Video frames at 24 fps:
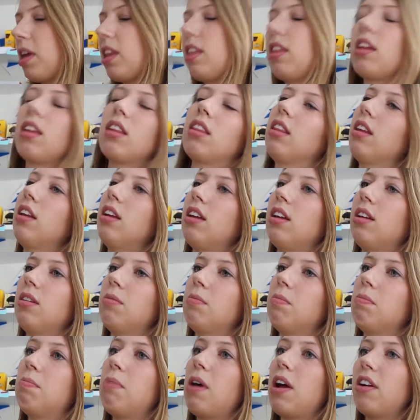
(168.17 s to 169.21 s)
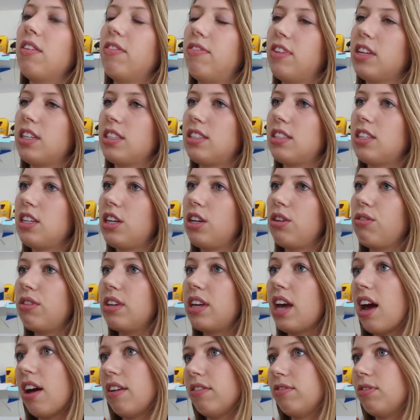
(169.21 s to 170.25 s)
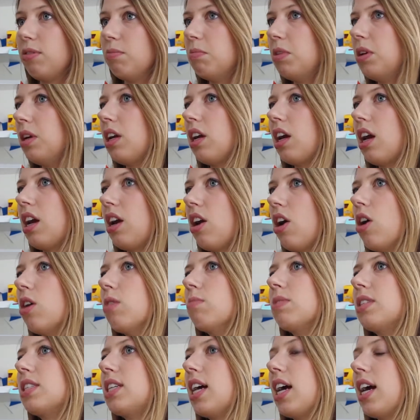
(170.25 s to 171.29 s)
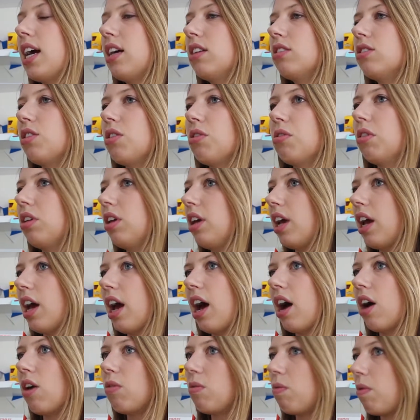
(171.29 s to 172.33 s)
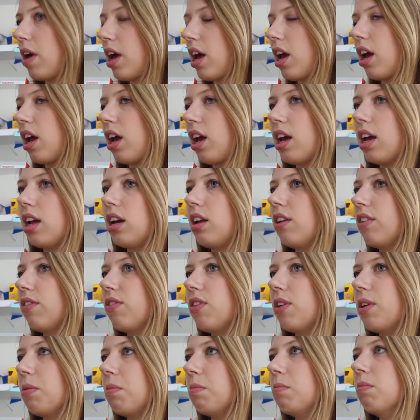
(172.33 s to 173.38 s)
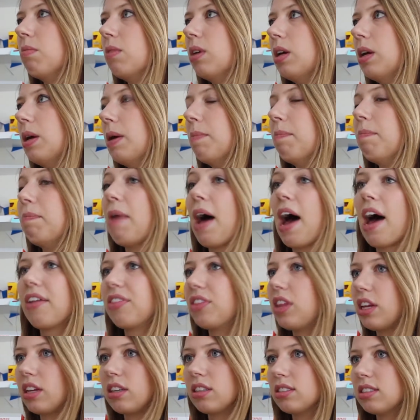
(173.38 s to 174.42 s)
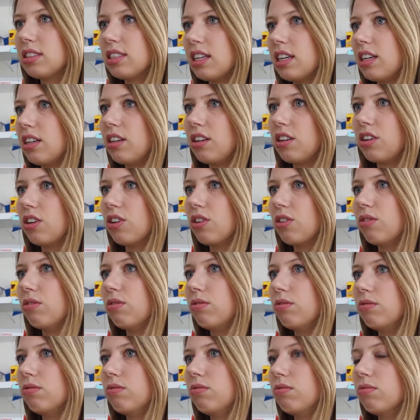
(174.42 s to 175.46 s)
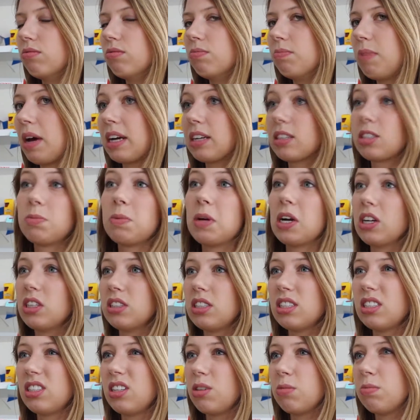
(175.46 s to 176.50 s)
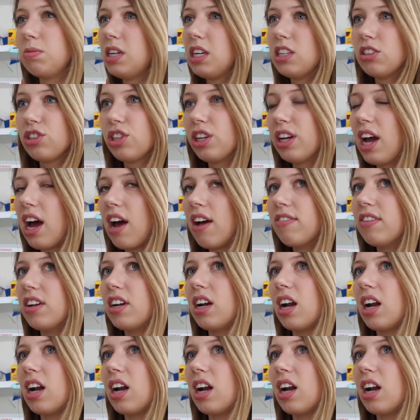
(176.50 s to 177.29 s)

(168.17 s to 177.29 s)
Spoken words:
I think the benefits that you get from being in a homestay totally outweigh any of the bad things that, you know, bad experiences that you potentially have.